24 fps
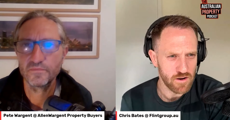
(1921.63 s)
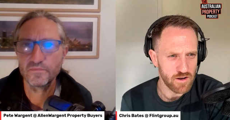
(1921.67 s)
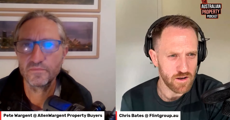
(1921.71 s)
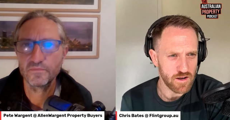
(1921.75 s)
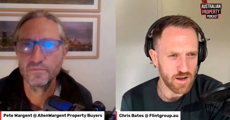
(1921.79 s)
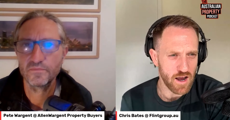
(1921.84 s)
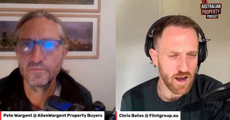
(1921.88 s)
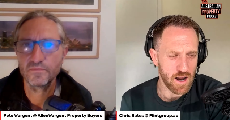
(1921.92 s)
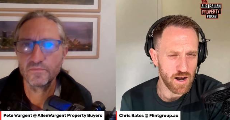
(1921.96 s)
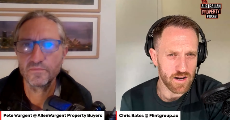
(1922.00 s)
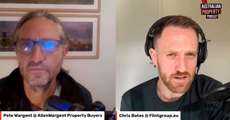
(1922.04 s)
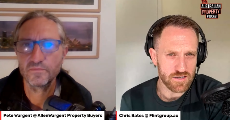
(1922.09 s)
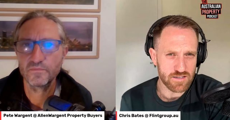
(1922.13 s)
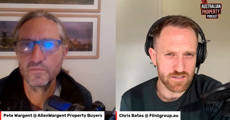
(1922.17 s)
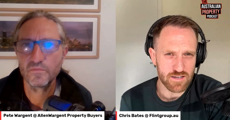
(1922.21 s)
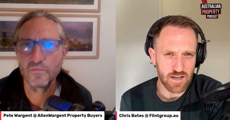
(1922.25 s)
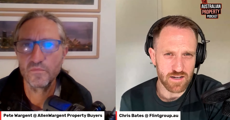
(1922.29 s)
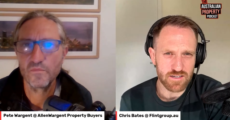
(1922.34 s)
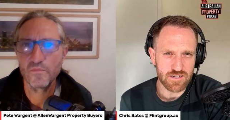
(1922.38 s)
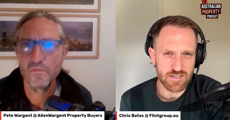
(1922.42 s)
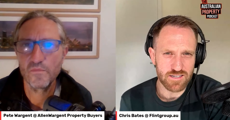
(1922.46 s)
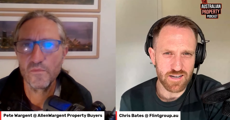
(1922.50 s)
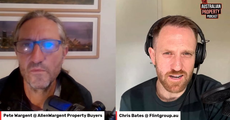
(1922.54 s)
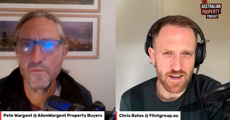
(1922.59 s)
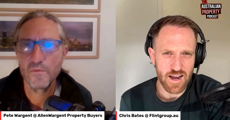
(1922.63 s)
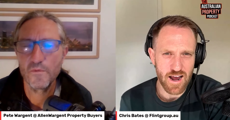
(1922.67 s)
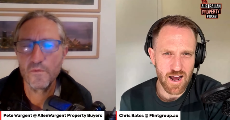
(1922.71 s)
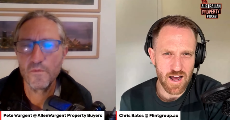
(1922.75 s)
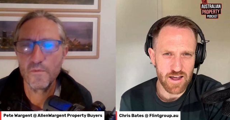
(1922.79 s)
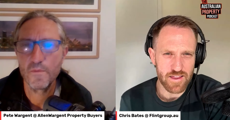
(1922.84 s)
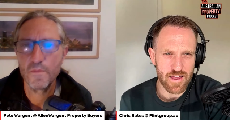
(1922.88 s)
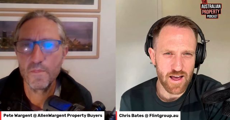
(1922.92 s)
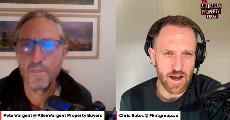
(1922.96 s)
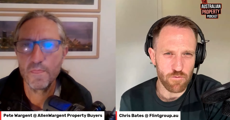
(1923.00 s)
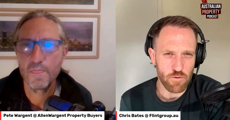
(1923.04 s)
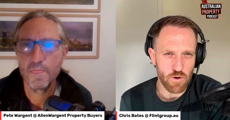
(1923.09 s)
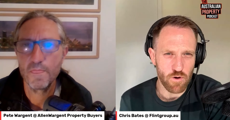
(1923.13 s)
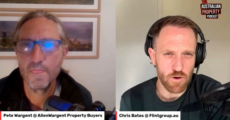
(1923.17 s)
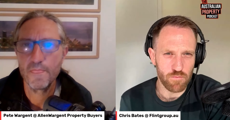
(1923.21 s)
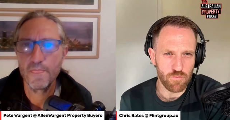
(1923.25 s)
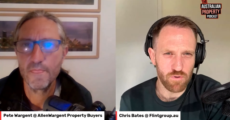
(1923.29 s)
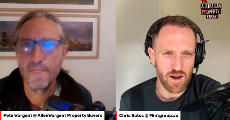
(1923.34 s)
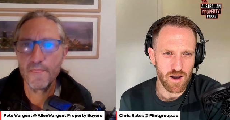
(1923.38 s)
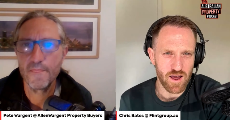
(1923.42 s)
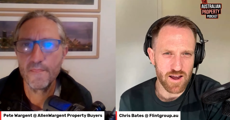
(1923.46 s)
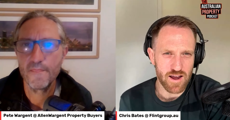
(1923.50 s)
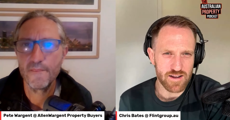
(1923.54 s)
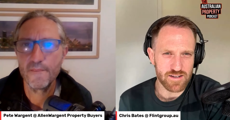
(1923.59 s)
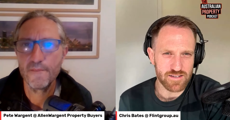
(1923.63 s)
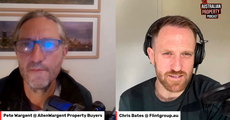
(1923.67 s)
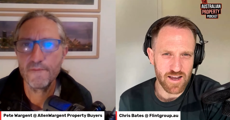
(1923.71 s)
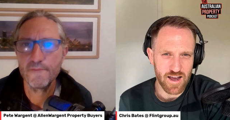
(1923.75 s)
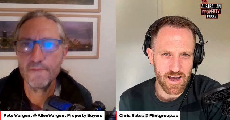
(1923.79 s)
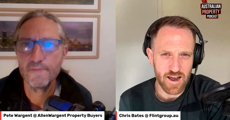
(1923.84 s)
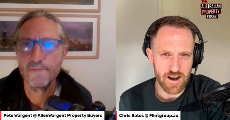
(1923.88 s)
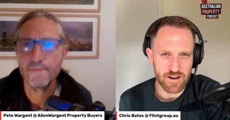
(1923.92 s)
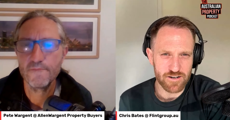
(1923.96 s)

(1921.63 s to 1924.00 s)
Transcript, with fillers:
Speaker 1: yeah, let's let's see how that one plays out.